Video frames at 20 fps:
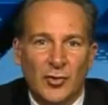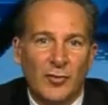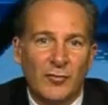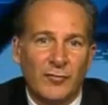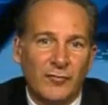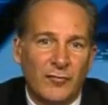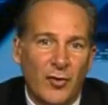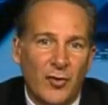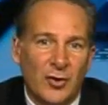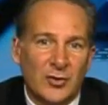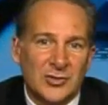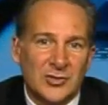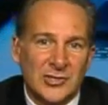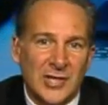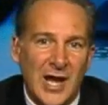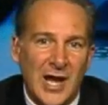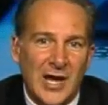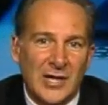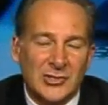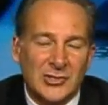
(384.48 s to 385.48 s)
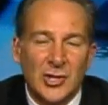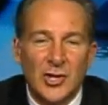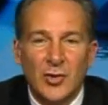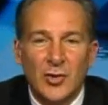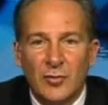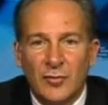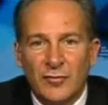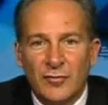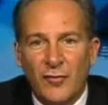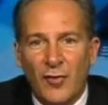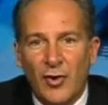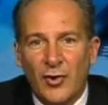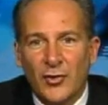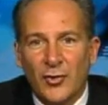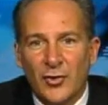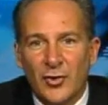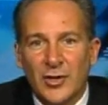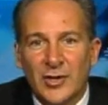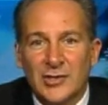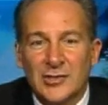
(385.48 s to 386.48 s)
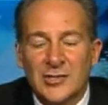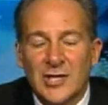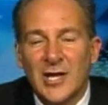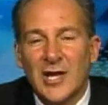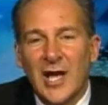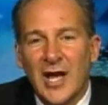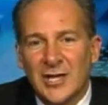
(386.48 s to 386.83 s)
foreign stocks with foreign earnings,